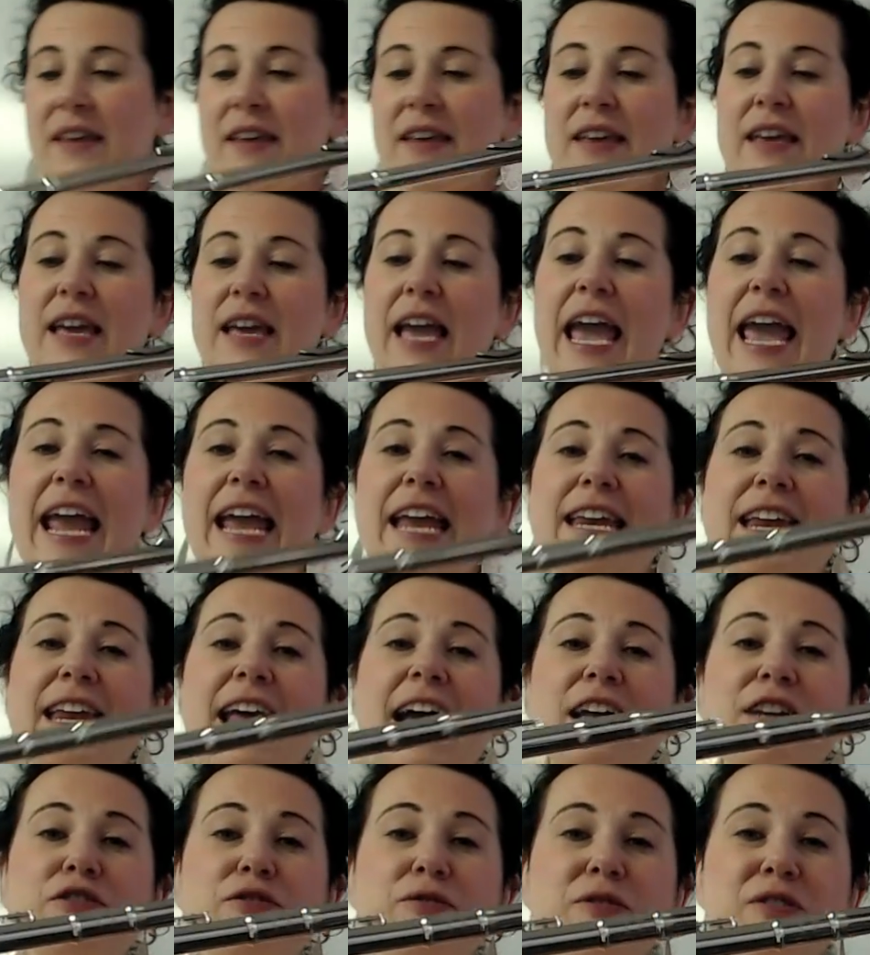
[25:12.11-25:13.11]
A
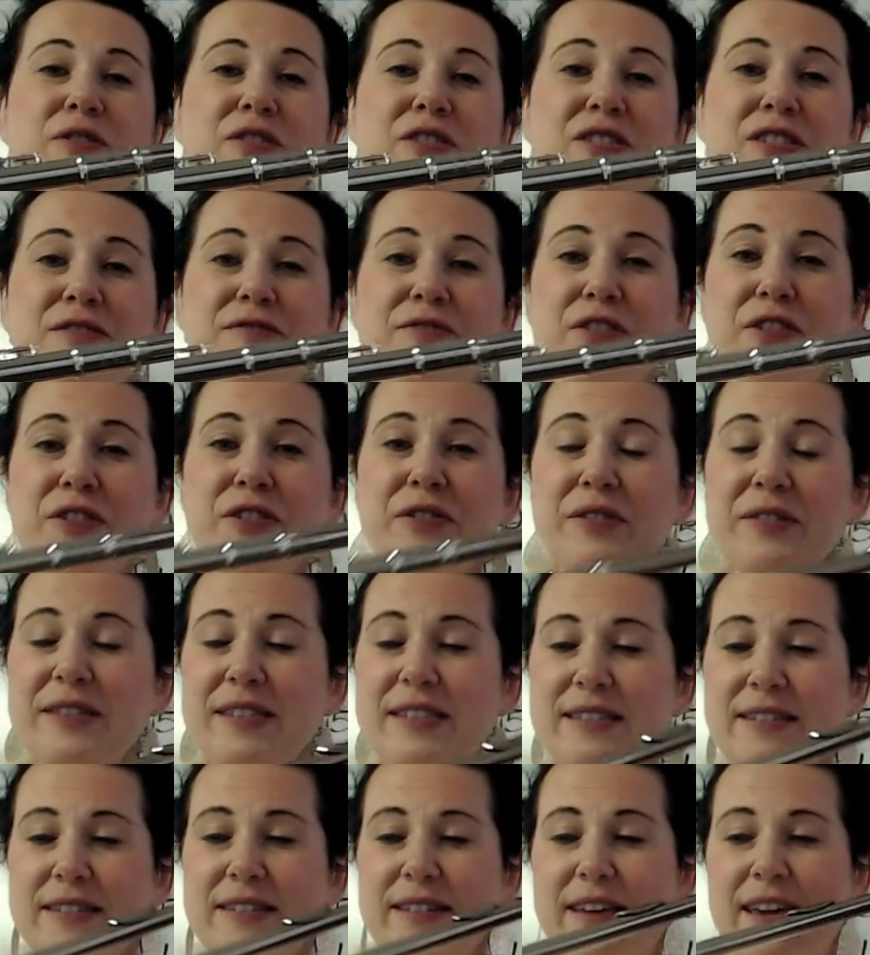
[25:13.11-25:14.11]
naturals
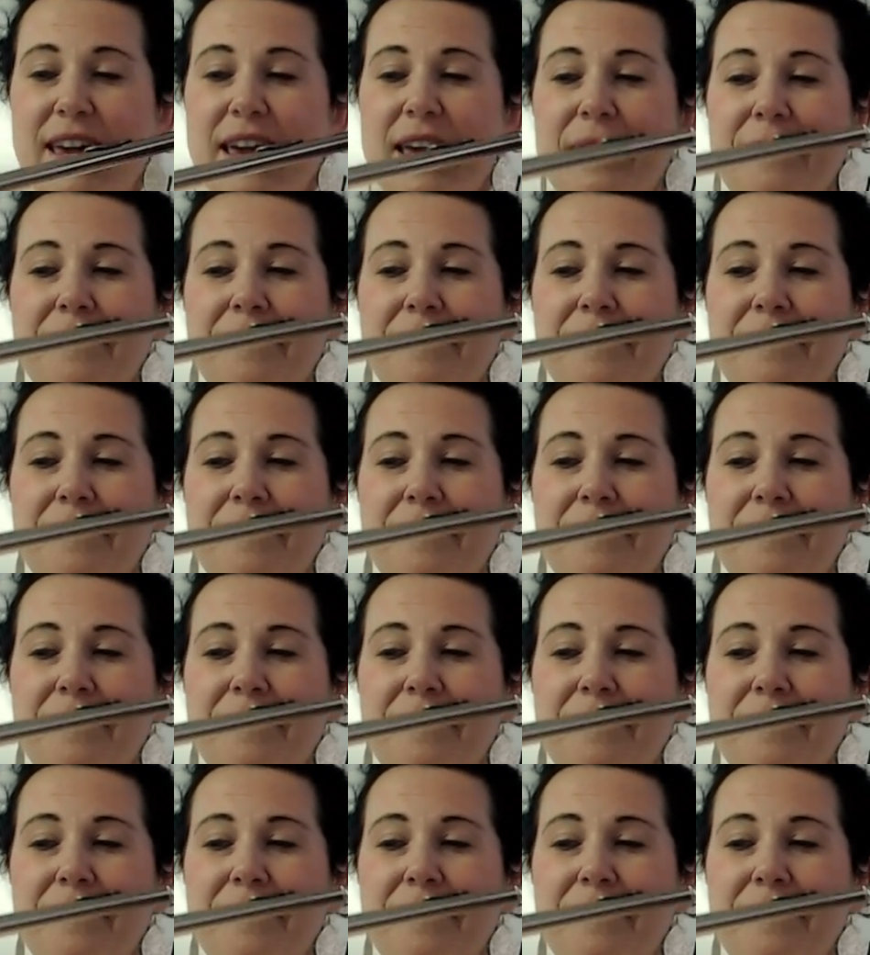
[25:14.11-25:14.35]
flutes, okay?